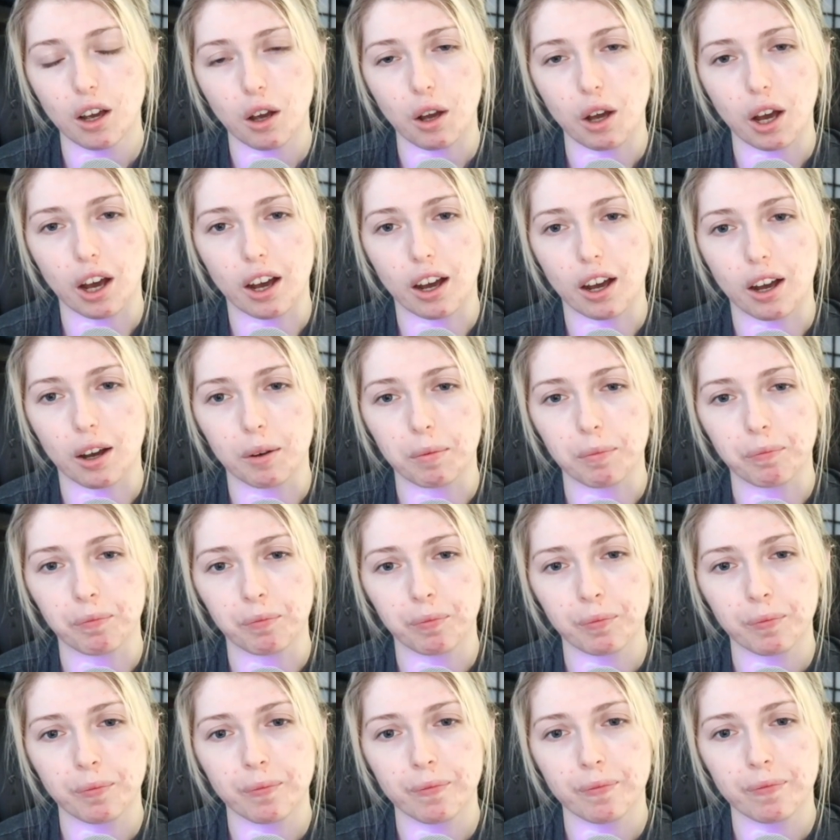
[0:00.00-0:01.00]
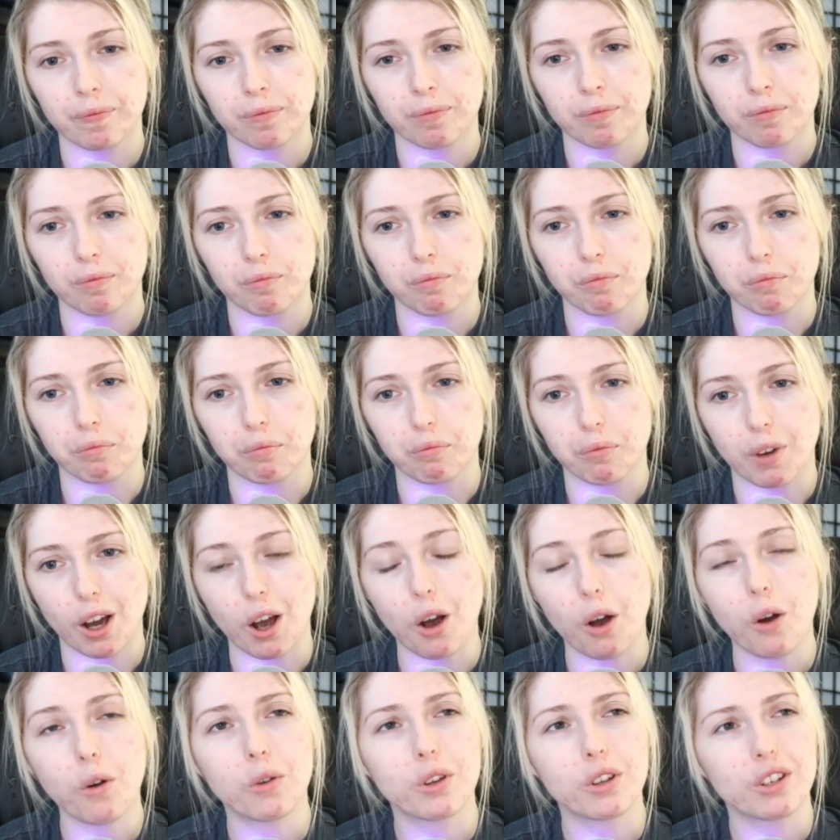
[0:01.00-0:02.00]

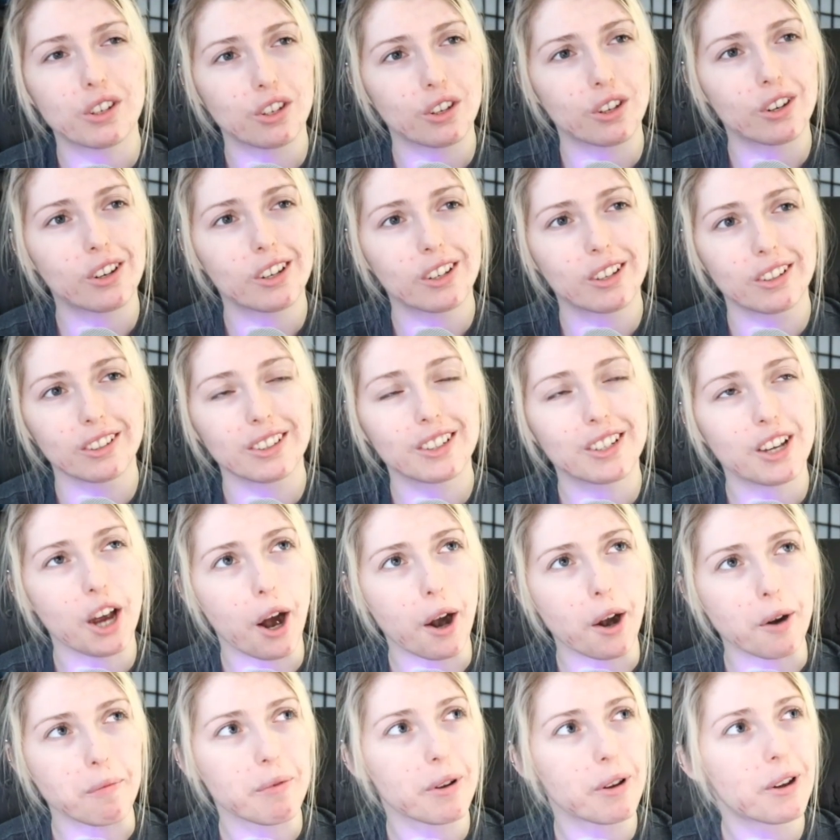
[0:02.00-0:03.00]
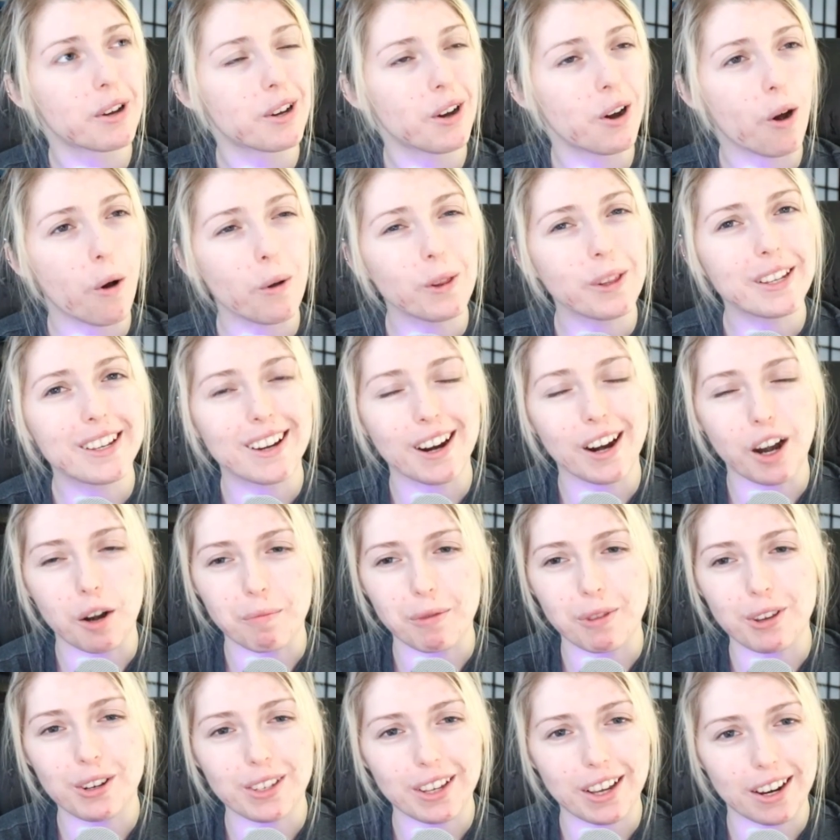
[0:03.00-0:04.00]
Oh, carp. Holy
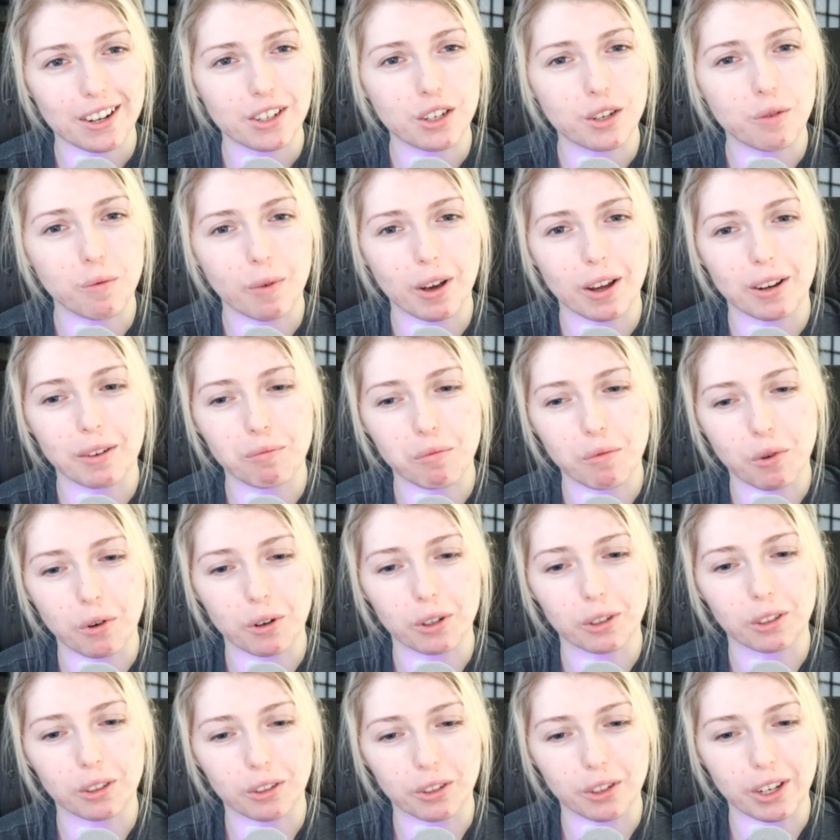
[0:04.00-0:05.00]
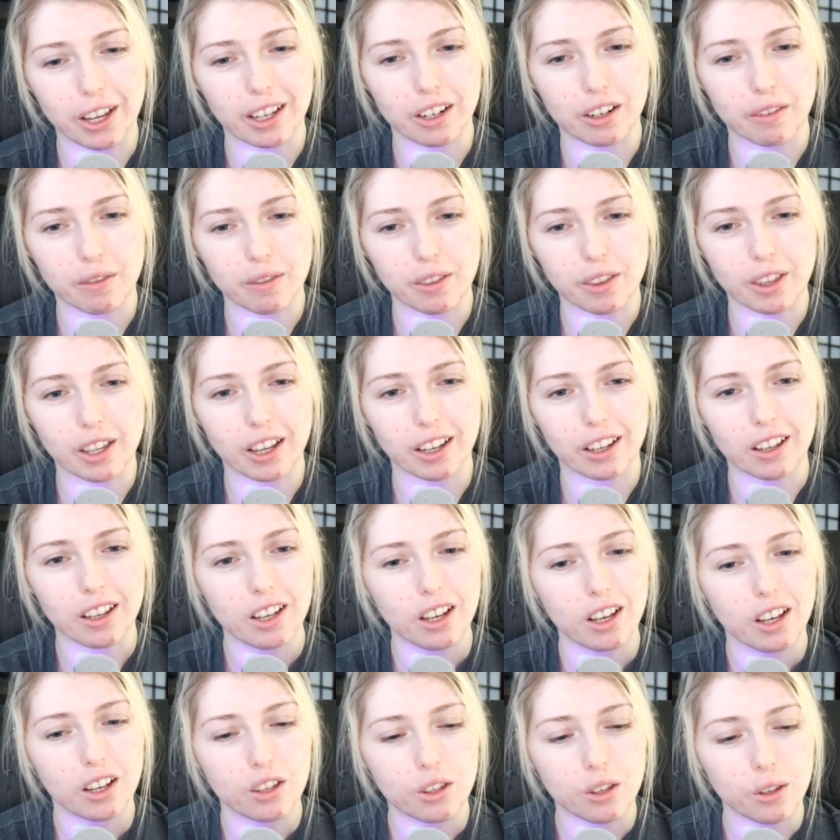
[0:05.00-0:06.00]
carp. There's actually one more little negative thing.
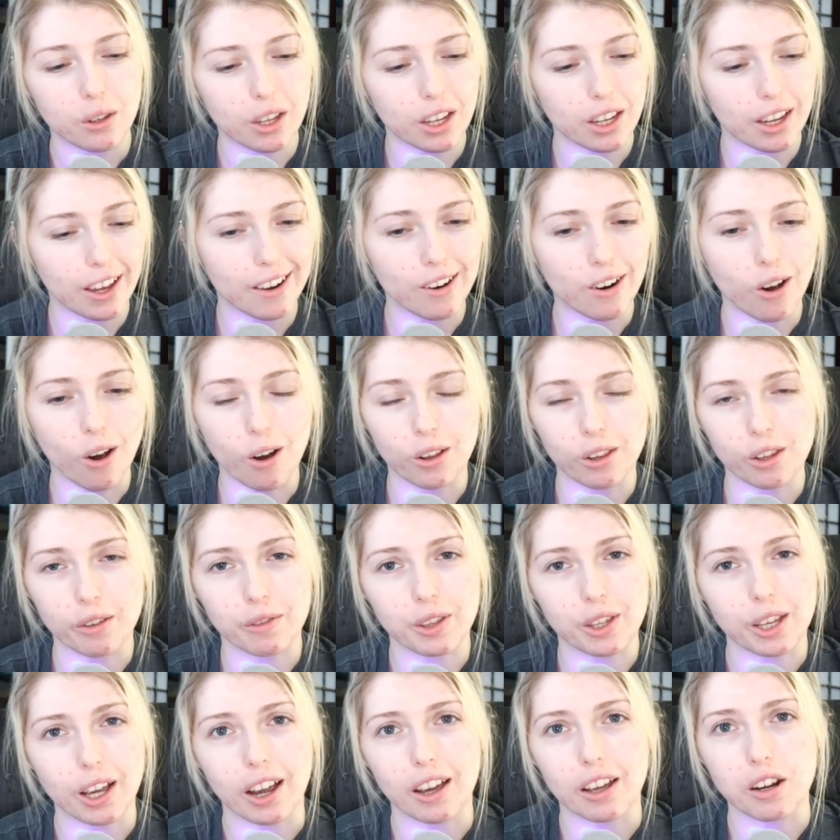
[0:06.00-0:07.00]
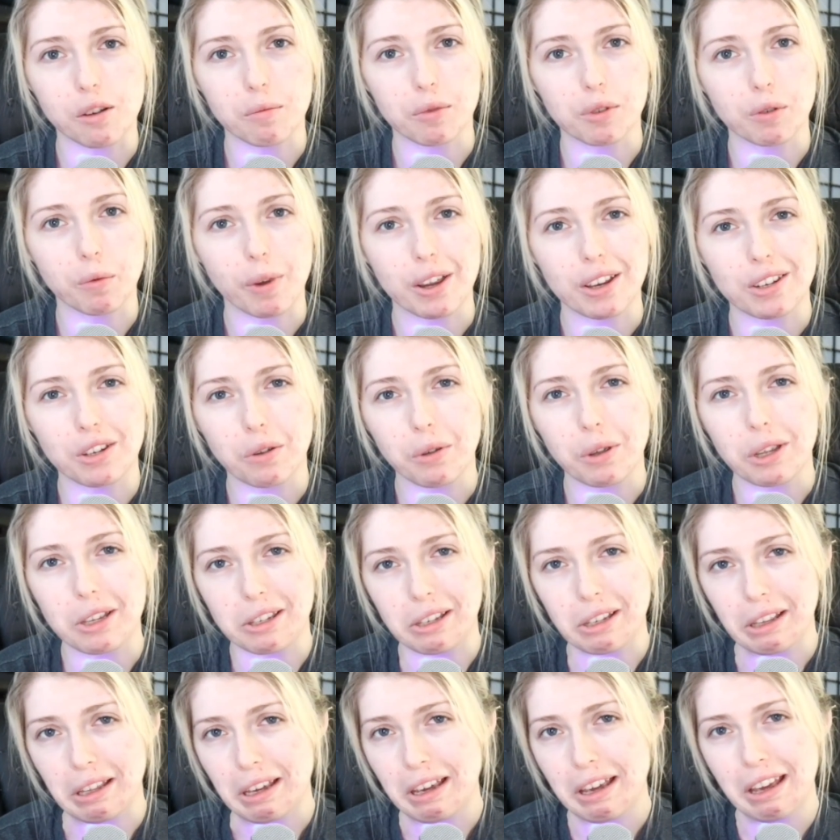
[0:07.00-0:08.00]
You can get all of the items way too
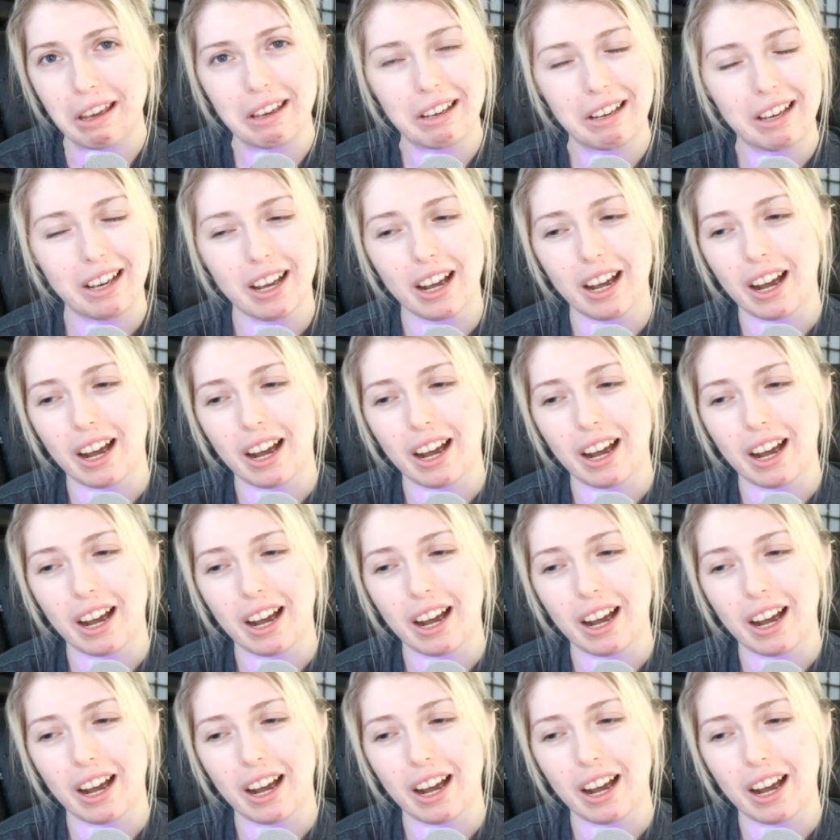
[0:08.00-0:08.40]
easily.